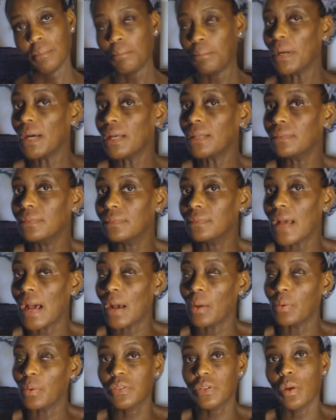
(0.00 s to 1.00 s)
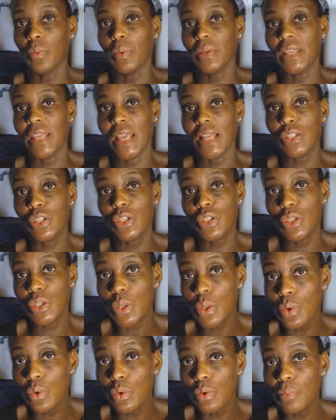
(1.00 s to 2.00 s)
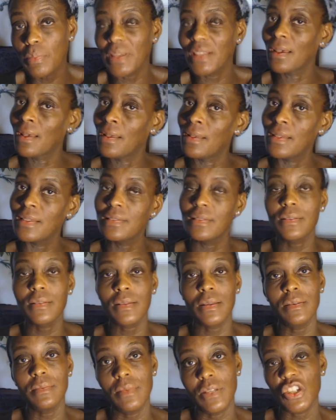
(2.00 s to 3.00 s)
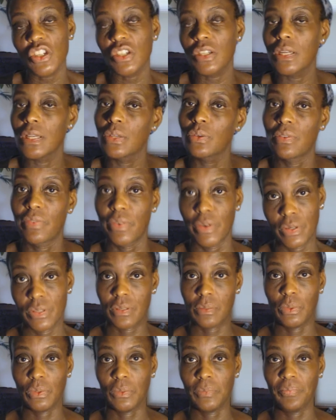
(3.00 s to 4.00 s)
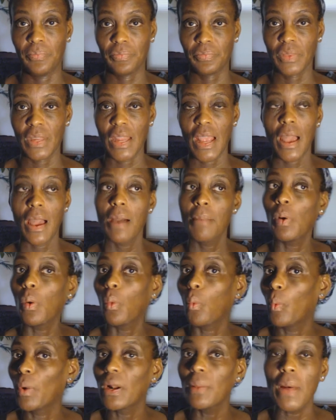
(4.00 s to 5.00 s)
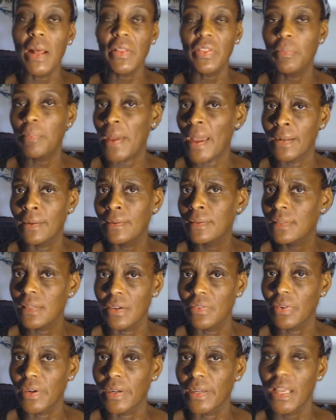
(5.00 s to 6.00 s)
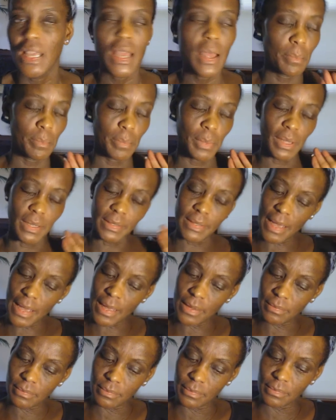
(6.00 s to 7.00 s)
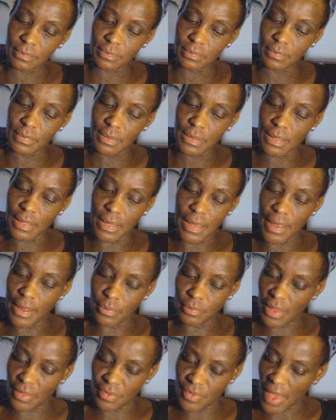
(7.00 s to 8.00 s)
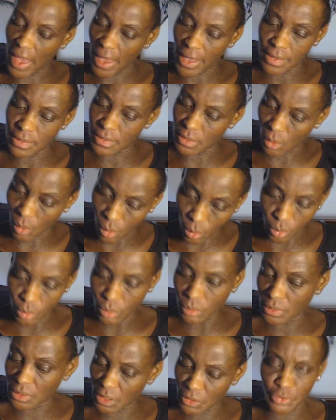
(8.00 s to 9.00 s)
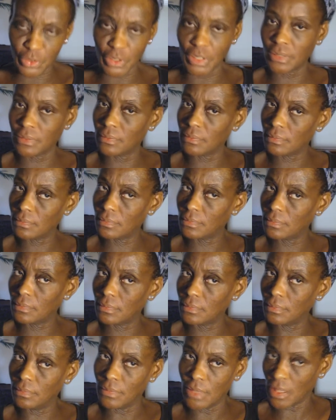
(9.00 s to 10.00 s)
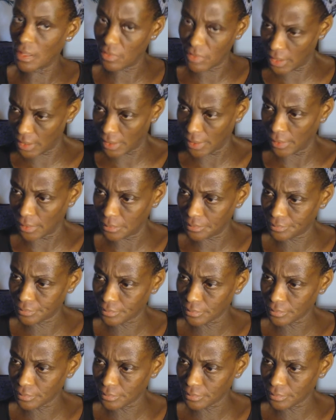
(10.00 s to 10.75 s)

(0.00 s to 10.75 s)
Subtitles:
But I was told we can't sue because this condition is reversible. But what about the pain and suffering? But again, and that is a whole different, another video.